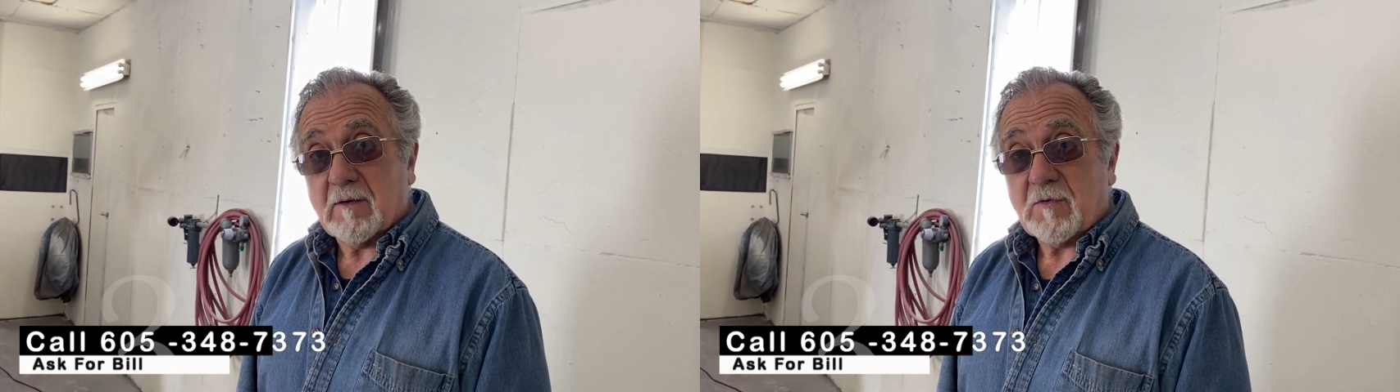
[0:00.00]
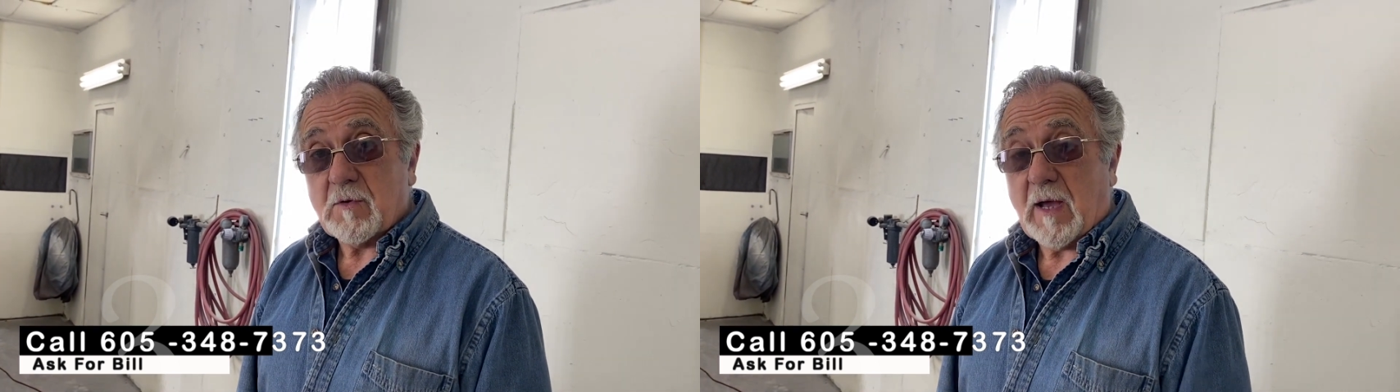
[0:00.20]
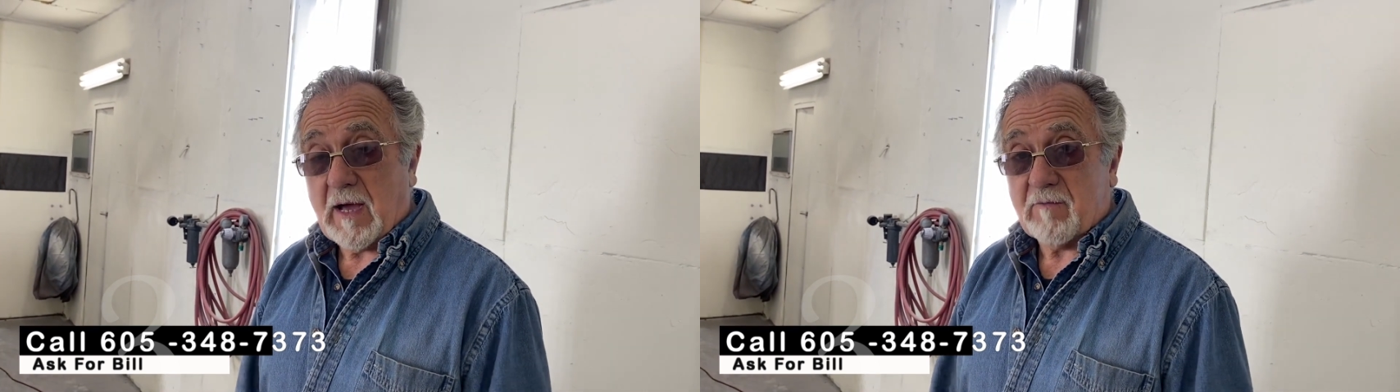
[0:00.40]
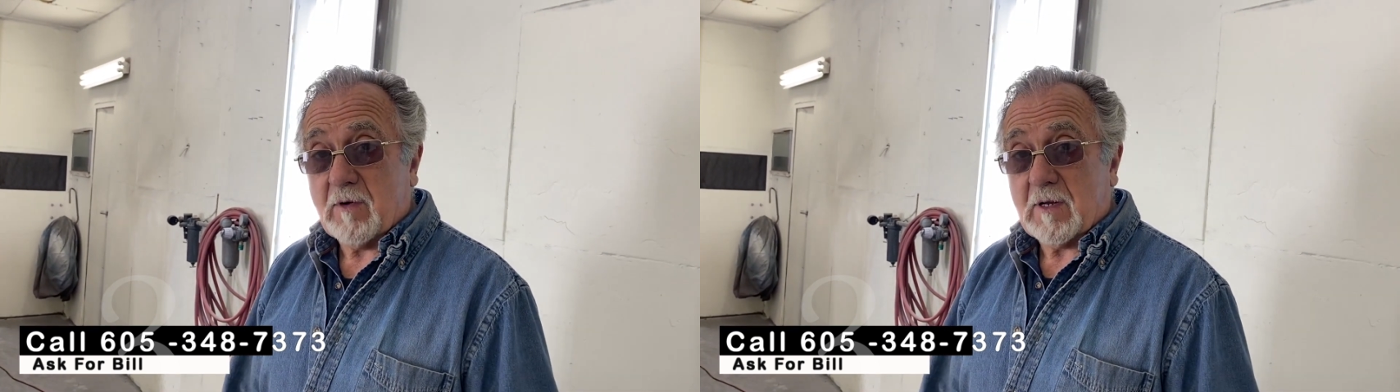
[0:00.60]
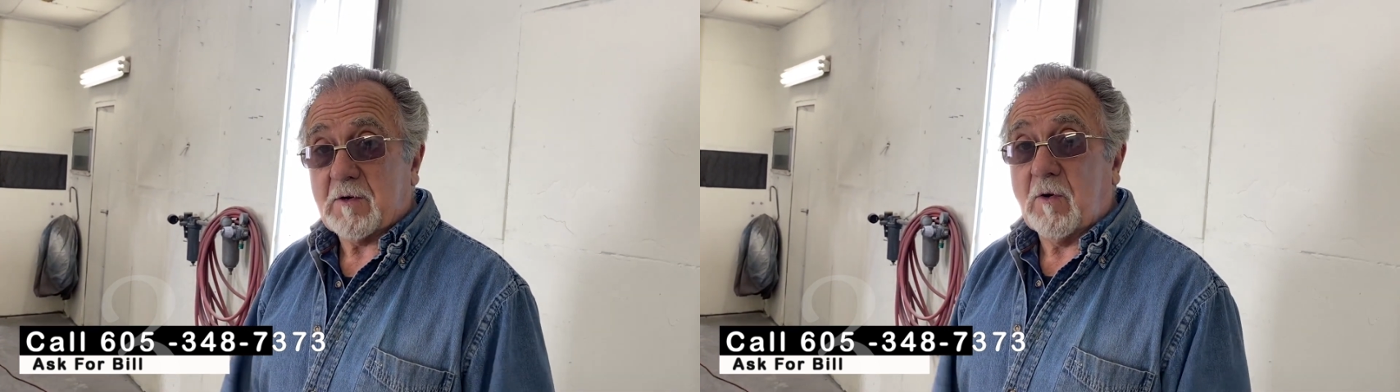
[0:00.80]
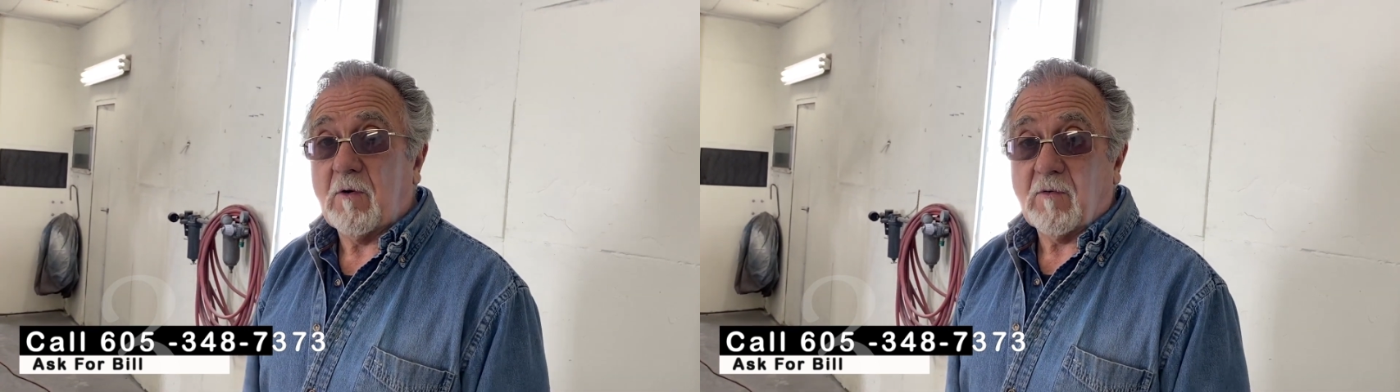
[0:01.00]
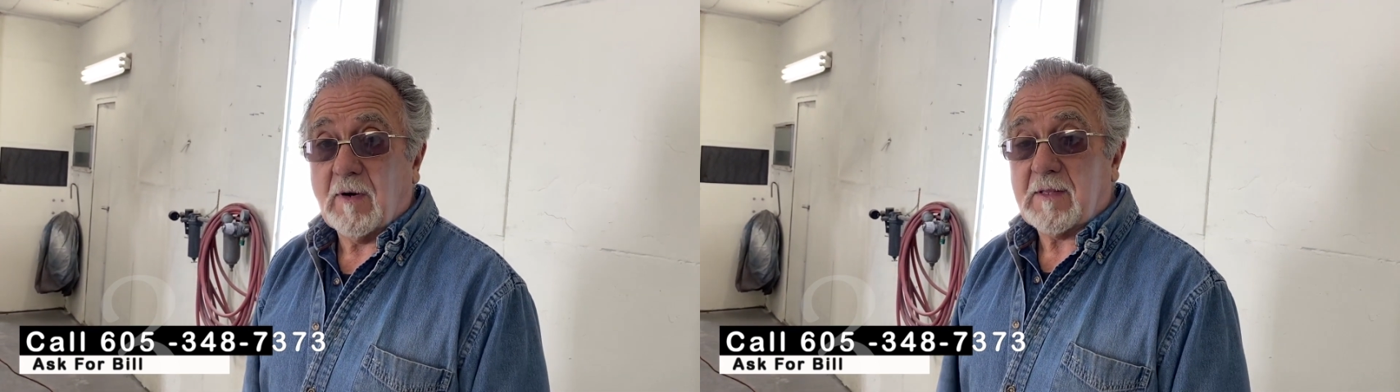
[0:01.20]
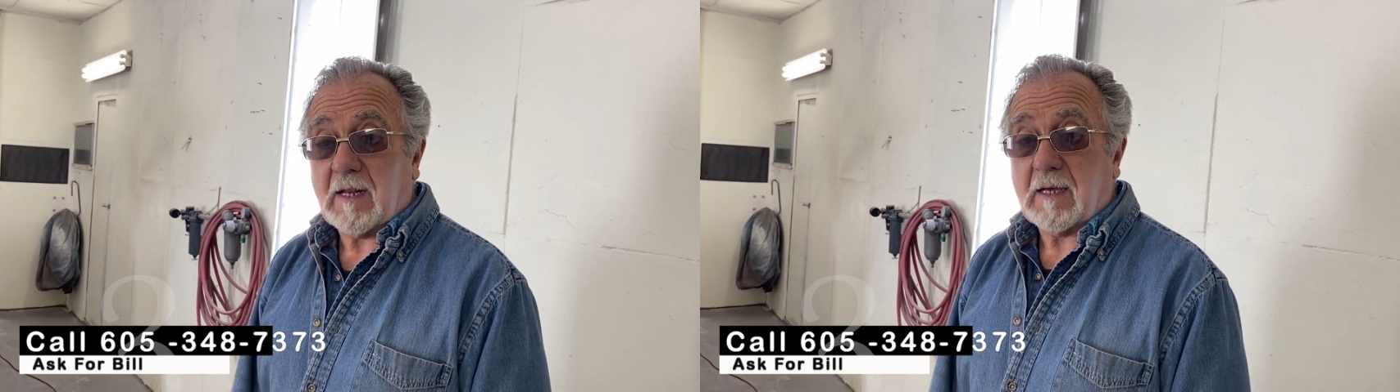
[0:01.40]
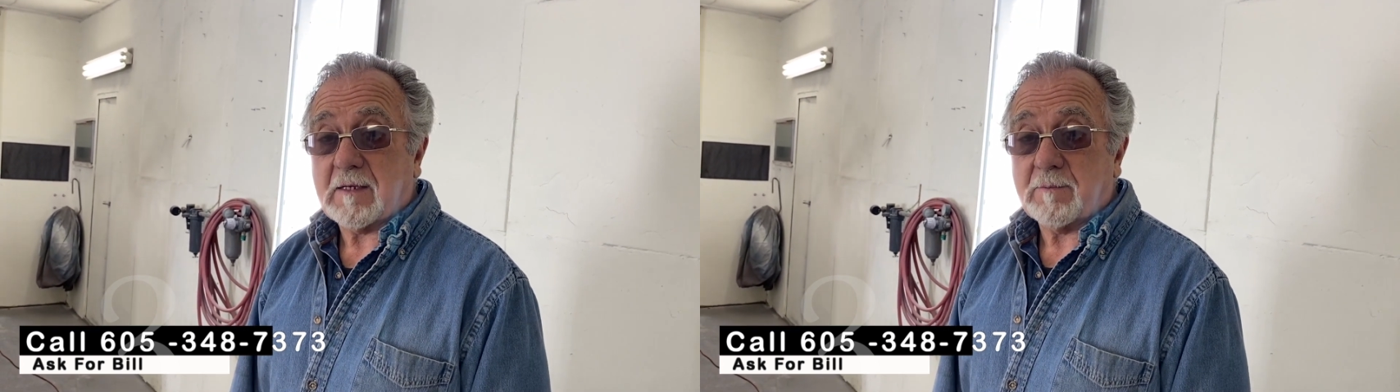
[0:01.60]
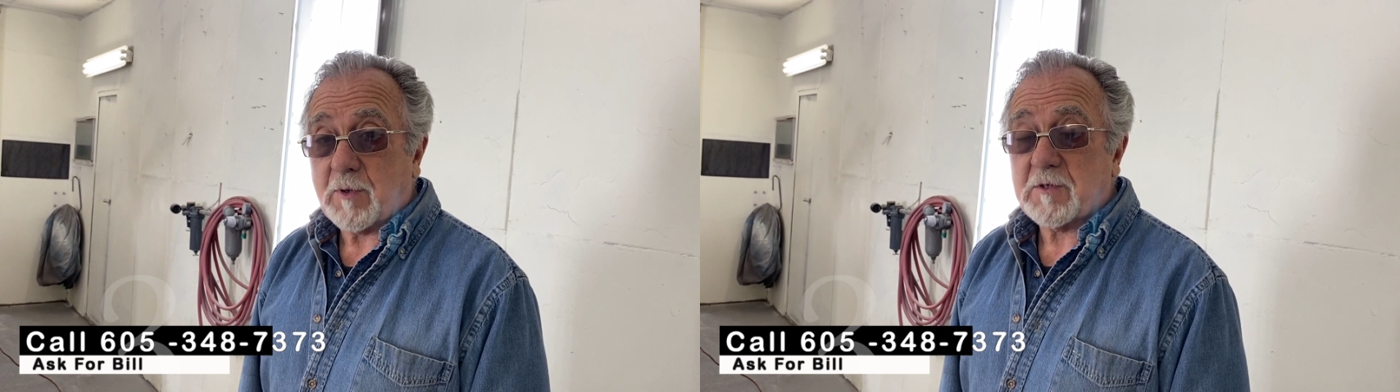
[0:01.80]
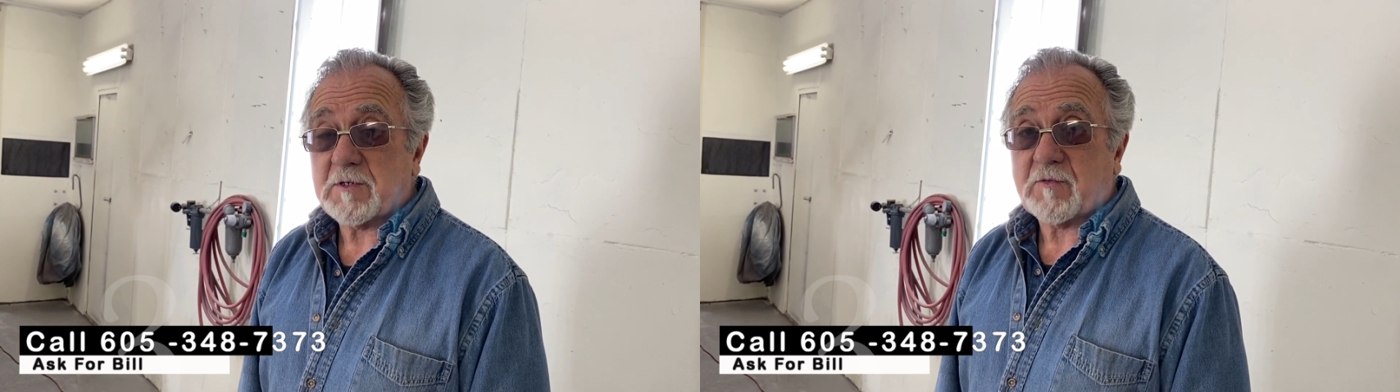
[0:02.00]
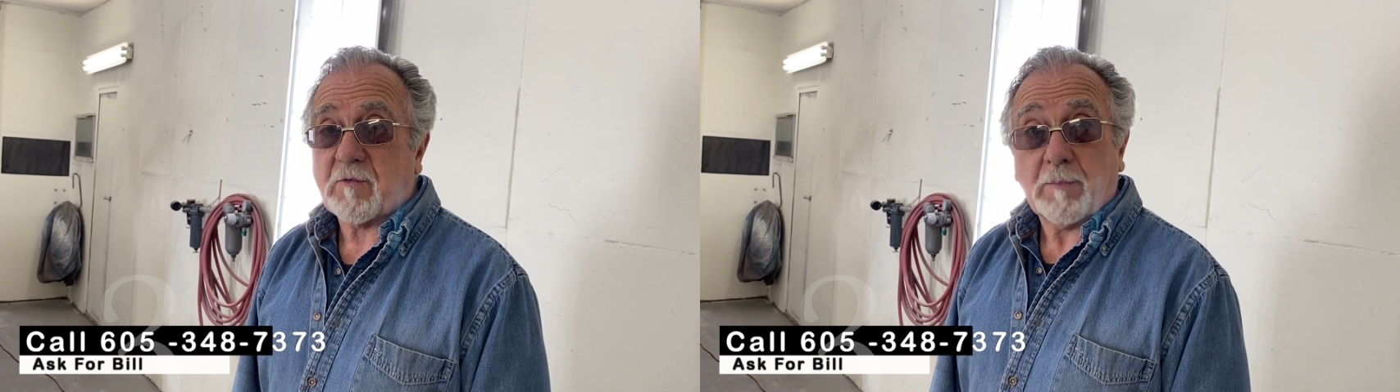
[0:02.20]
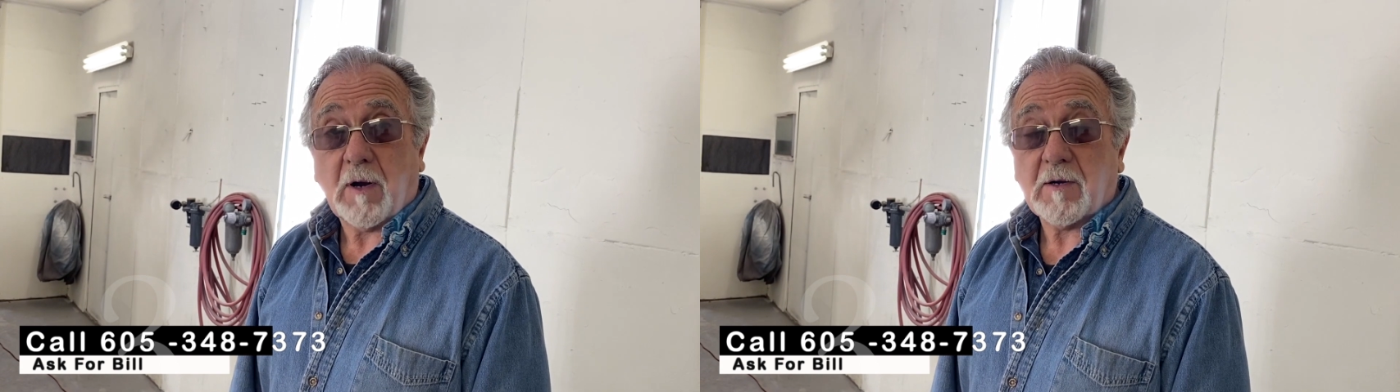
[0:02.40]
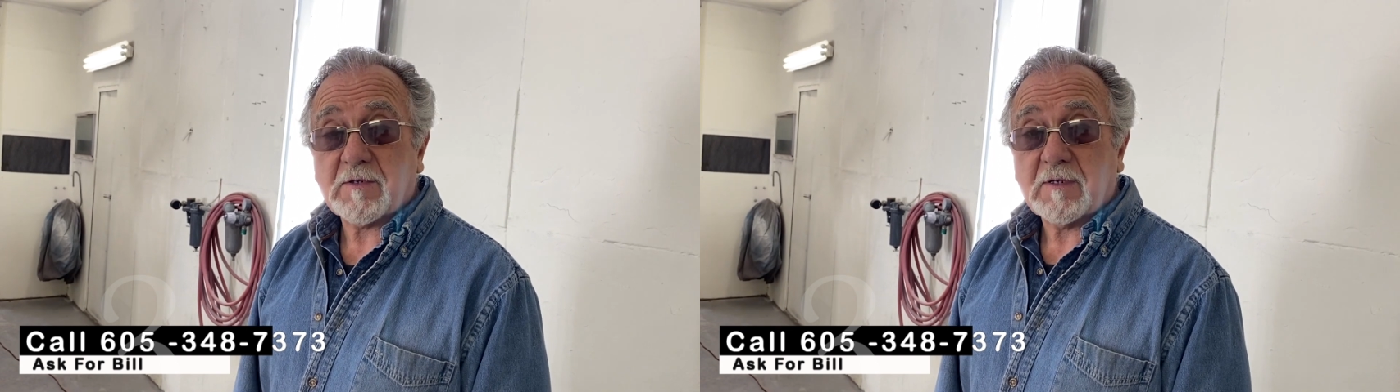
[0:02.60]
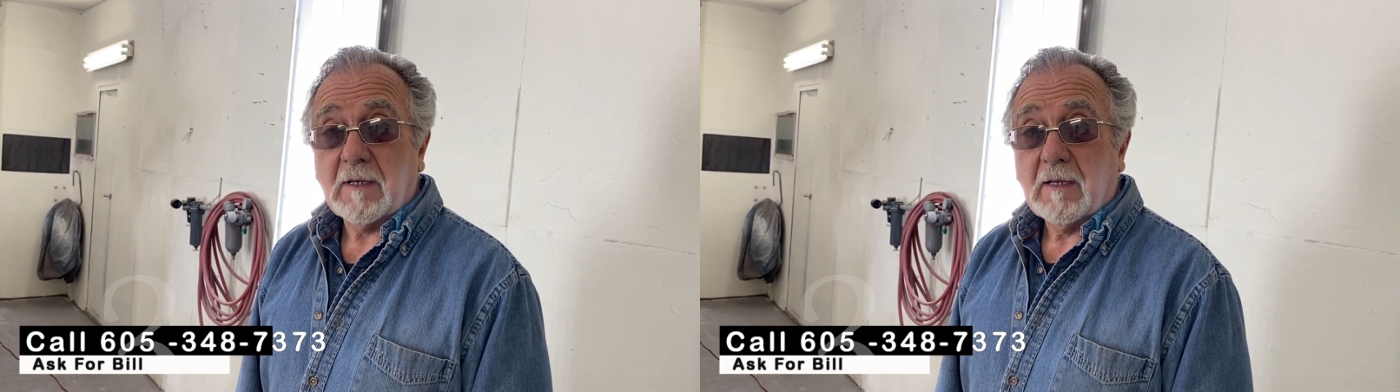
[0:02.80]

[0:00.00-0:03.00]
If you have one or know of one that I can purchase for parts,